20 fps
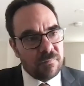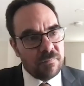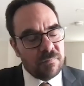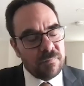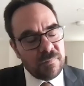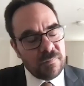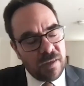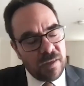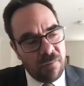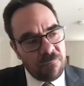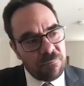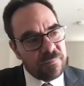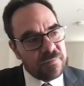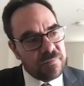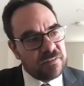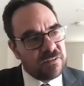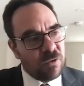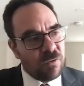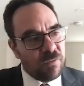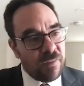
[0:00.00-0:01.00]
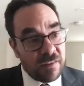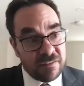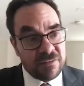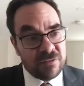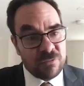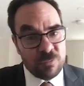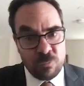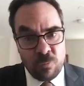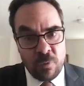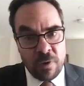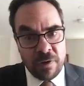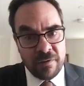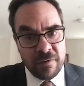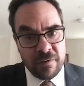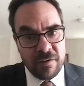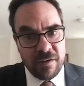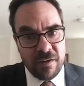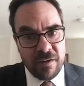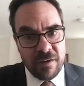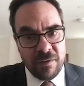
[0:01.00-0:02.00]
Yeah, so that's
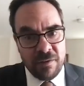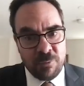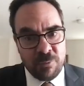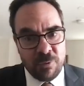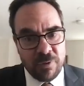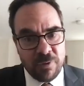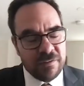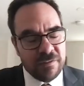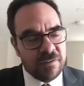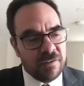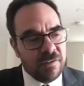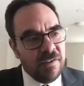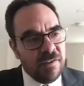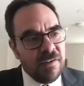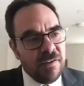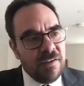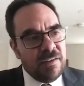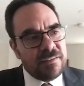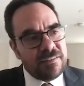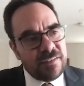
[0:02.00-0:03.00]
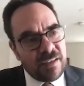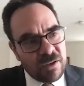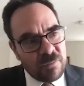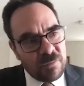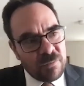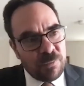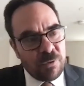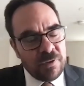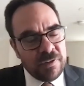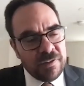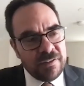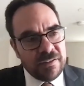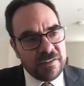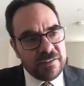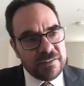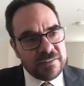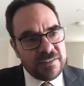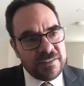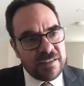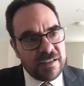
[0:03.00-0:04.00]
one point. Second point
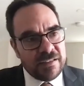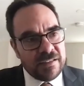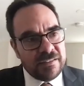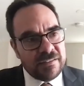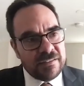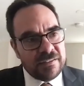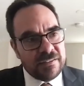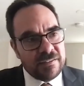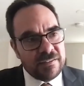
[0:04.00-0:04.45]
is that